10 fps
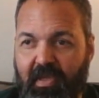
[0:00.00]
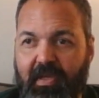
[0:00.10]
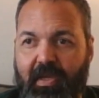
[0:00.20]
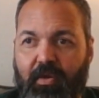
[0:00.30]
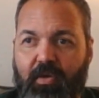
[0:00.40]

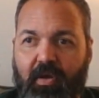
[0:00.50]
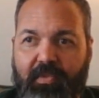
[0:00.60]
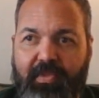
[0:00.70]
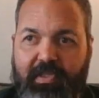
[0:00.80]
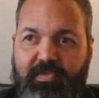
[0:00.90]
Now,
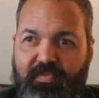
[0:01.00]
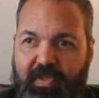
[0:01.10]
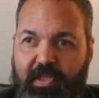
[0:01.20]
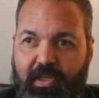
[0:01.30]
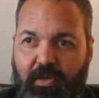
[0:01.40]
on this
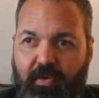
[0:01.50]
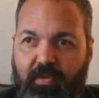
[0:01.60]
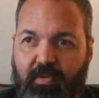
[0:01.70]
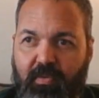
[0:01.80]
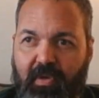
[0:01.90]
video,
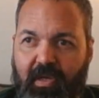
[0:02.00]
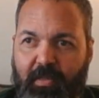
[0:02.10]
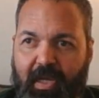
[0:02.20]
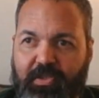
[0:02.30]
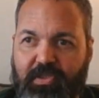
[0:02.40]
I'm
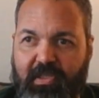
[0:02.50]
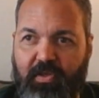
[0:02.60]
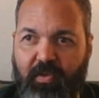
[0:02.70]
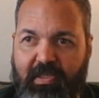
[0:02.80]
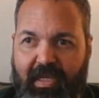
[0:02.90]
actually
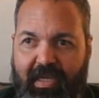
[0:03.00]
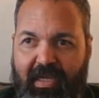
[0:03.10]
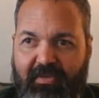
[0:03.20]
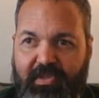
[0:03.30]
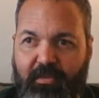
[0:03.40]
going to
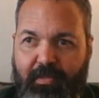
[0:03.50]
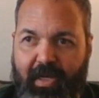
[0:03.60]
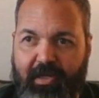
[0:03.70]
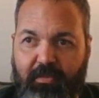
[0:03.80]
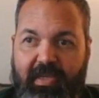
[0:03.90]
have at the
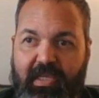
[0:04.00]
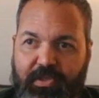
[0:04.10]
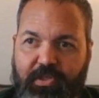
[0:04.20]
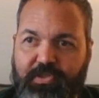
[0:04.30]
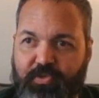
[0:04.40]
bottom in the
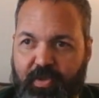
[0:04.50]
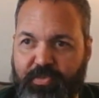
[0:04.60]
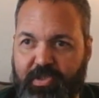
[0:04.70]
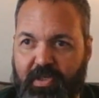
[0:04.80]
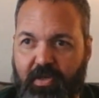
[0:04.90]

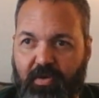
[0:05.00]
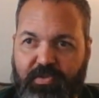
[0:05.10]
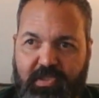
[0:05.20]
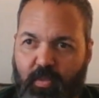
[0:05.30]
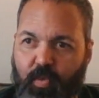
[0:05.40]
description or
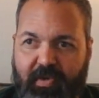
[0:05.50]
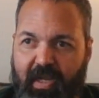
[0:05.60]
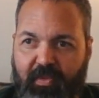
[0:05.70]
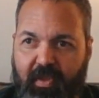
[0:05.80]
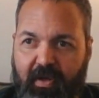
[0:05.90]
somewhere
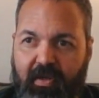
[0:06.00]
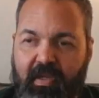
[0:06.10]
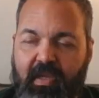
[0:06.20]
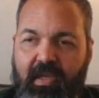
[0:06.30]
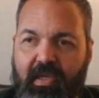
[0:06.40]
down there
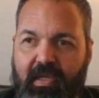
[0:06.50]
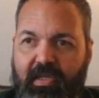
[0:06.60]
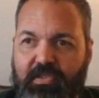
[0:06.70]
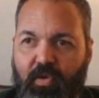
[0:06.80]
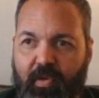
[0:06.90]

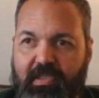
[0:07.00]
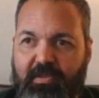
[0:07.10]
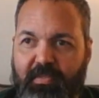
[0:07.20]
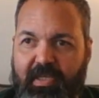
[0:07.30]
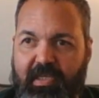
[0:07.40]
is going to
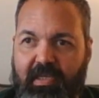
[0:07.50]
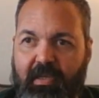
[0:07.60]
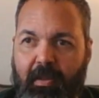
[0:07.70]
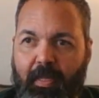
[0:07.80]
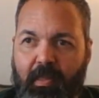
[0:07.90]
be
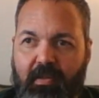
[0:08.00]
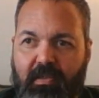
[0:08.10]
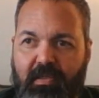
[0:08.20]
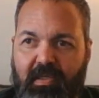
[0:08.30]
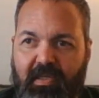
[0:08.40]

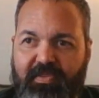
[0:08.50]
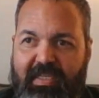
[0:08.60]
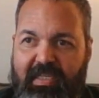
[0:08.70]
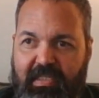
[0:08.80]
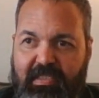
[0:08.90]
the
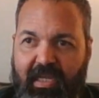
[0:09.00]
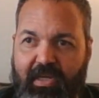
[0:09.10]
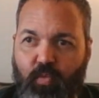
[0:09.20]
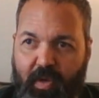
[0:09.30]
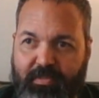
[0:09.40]

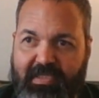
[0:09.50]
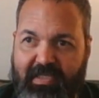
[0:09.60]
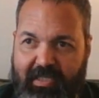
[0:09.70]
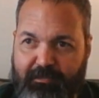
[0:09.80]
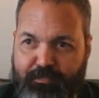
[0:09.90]
ESight
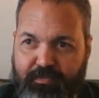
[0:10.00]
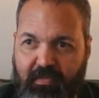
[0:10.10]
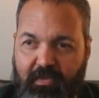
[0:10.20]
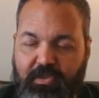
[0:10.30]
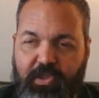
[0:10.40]
website,
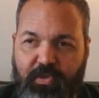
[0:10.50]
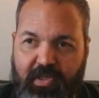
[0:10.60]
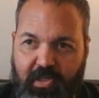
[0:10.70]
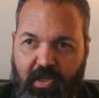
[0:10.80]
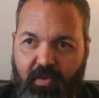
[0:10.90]
so you
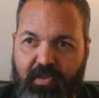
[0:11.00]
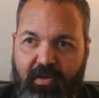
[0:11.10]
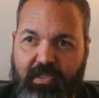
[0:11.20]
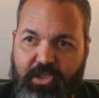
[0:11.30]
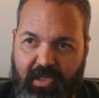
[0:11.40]
can go there
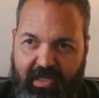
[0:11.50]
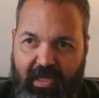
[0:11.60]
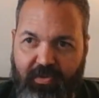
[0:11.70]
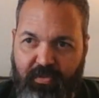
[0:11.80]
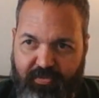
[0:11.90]
and check
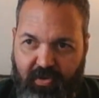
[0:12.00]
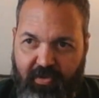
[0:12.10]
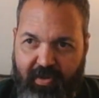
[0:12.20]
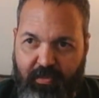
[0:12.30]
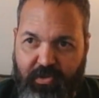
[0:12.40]
out the
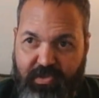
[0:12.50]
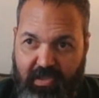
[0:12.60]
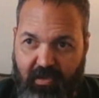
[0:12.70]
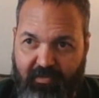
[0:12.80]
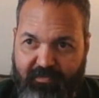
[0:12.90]
program
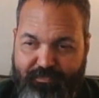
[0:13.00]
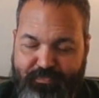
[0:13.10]
yourself.